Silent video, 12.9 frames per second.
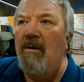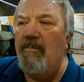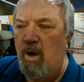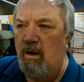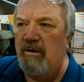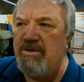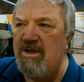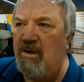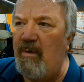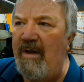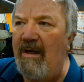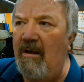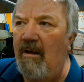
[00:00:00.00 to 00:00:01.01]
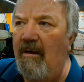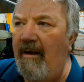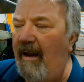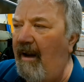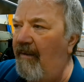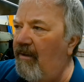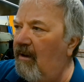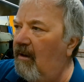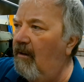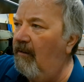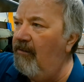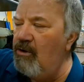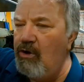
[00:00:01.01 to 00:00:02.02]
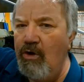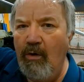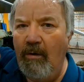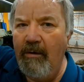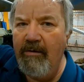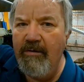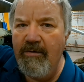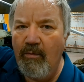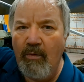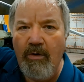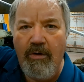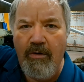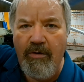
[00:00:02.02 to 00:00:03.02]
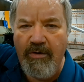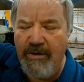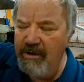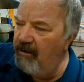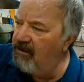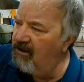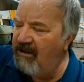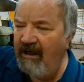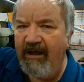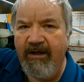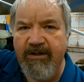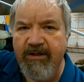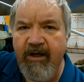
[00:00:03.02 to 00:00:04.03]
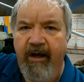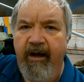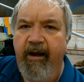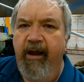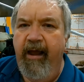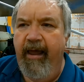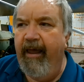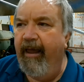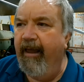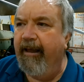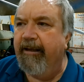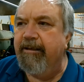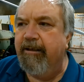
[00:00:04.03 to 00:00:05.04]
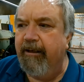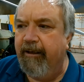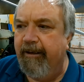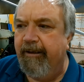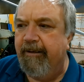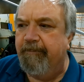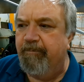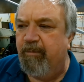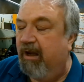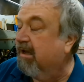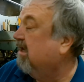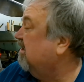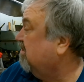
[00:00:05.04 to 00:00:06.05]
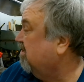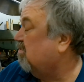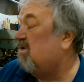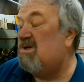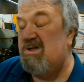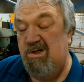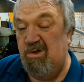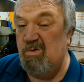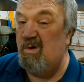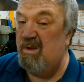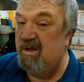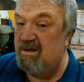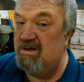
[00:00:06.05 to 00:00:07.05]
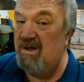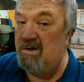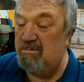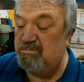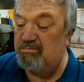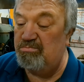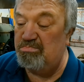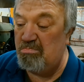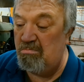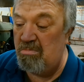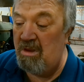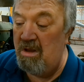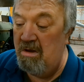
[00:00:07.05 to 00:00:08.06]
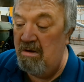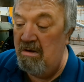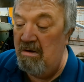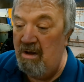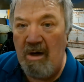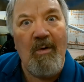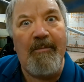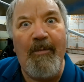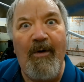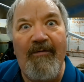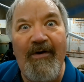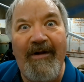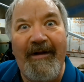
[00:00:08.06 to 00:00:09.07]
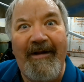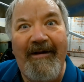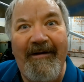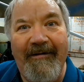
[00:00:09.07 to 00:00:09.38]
polishing wheel and the jeweler's rouge sticks, and I hit the windshield with it, and it worked perfectly.